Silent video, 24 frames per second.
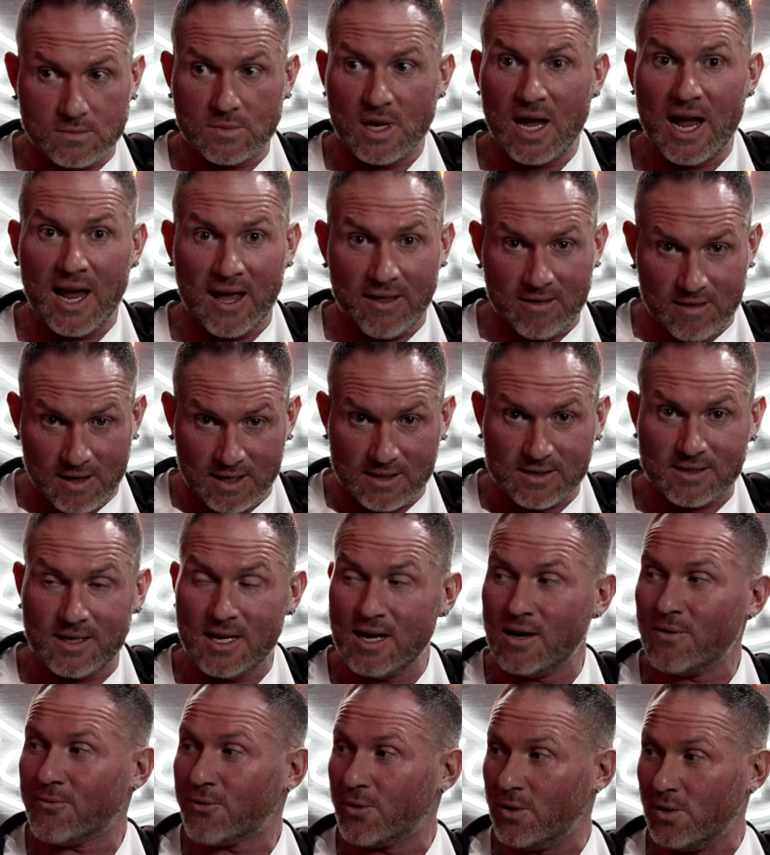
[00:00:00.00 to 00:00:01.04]
and it's
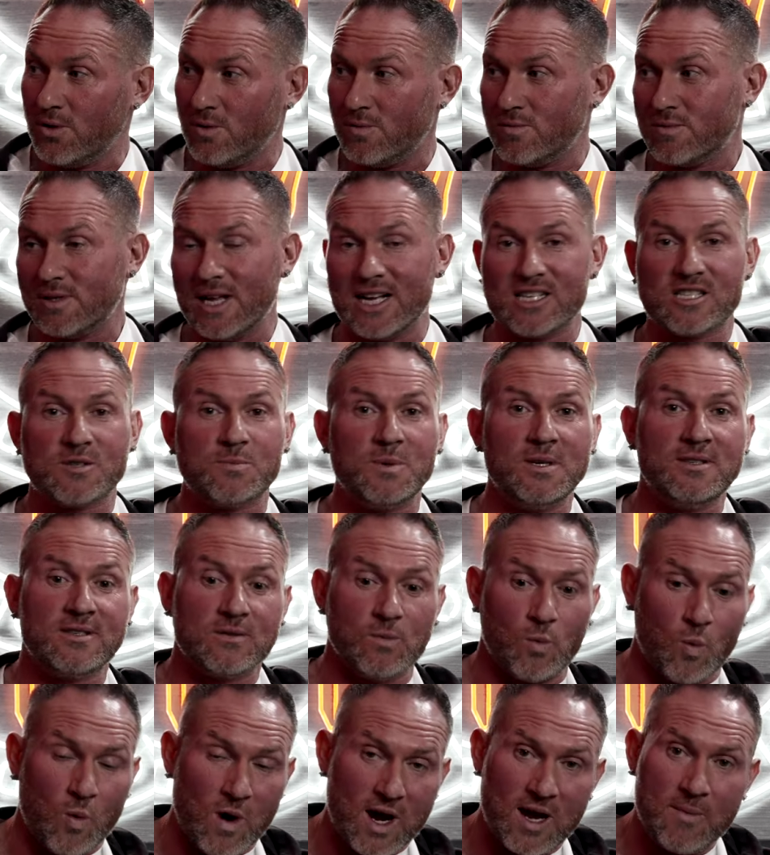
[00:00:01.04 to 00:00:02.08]
there for you, that speaks
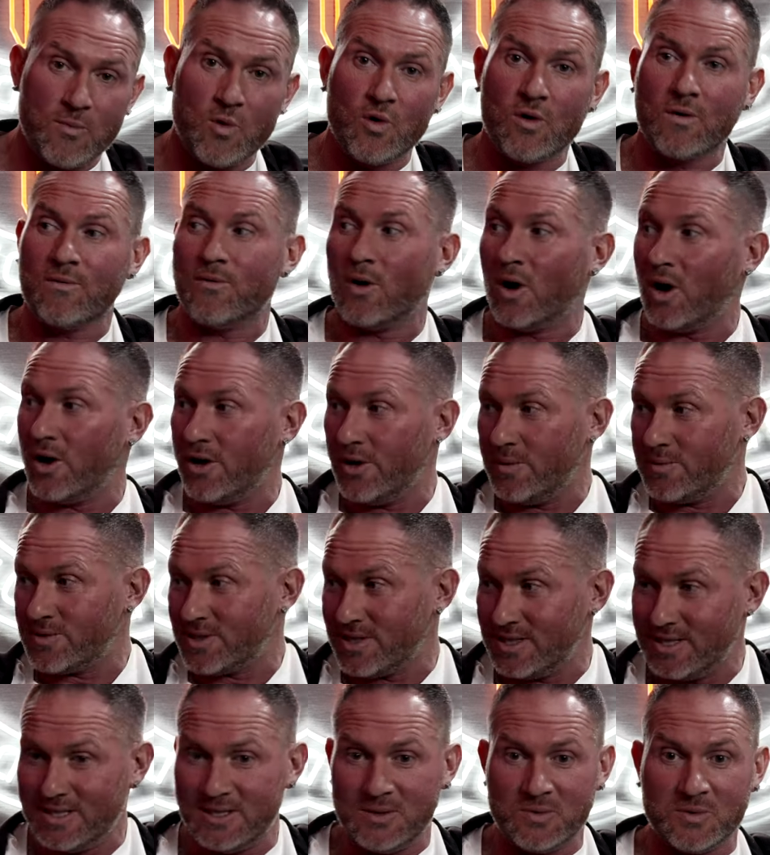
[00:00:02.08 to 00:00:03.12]
way more volumes
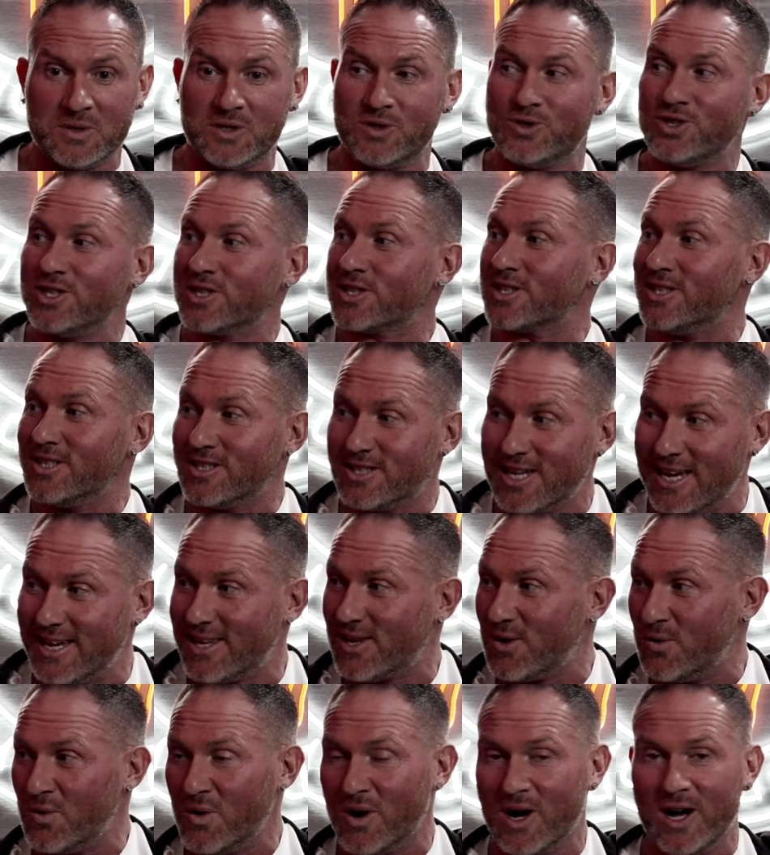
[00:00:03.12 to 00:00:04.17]
than anyone who's just going to
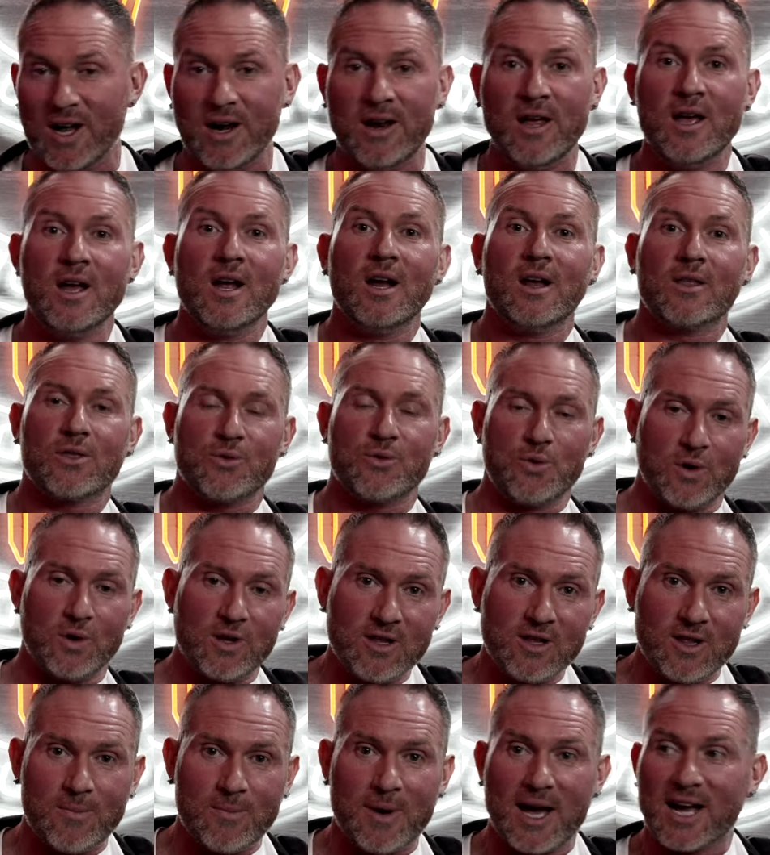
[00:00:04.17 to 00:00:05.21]
take you on, throw you
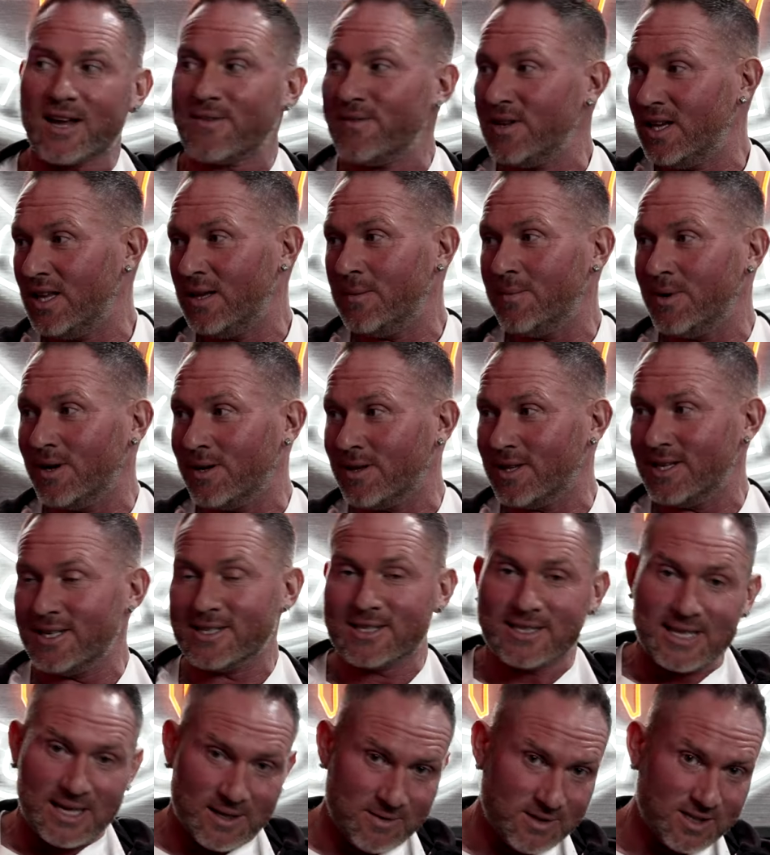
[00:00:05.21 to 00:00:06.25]
in the back of an email
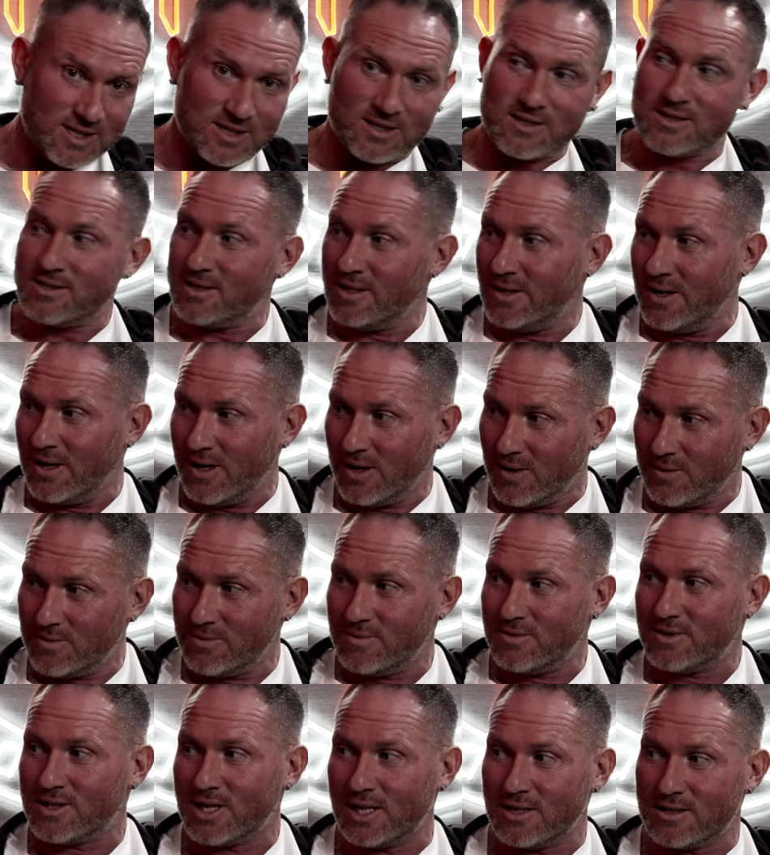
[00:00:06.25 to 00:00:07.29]
list and just, you know,
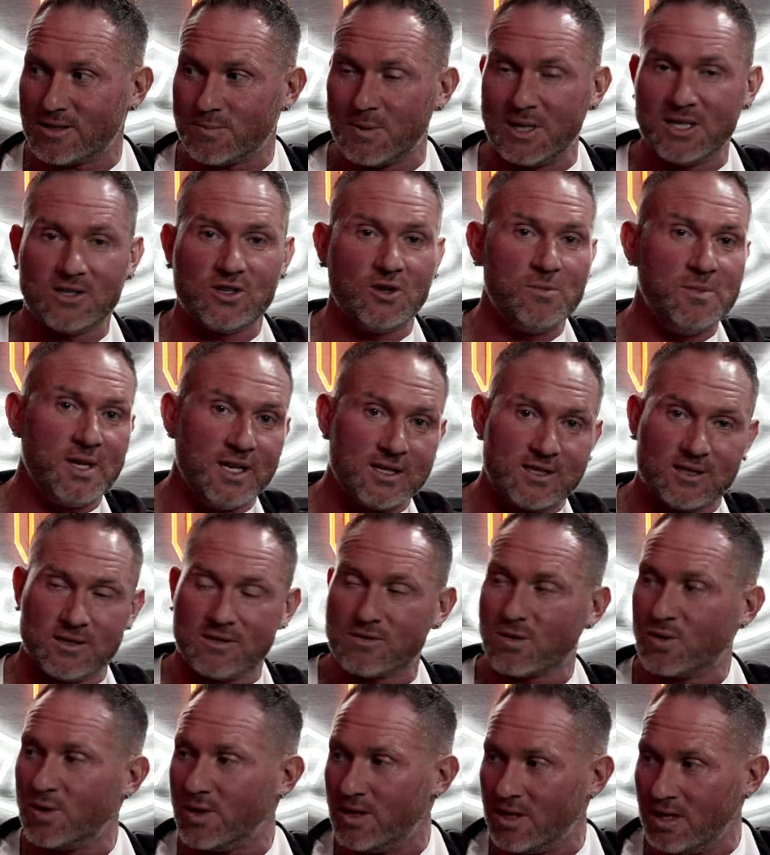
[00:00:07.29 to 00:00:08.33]
spend 2 minutes and
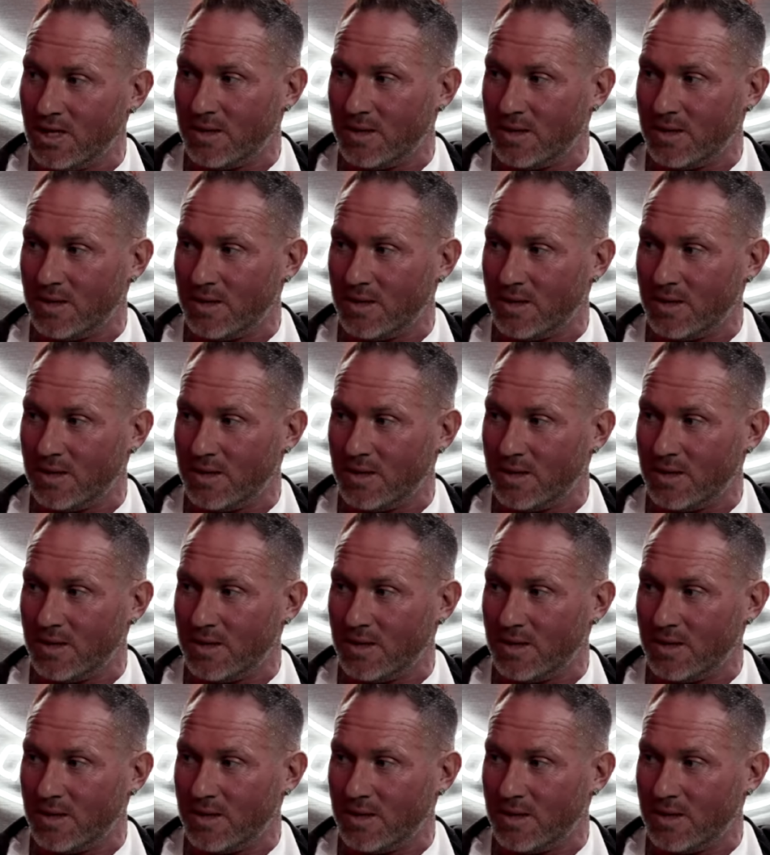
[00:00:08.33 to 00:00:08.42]
throw you an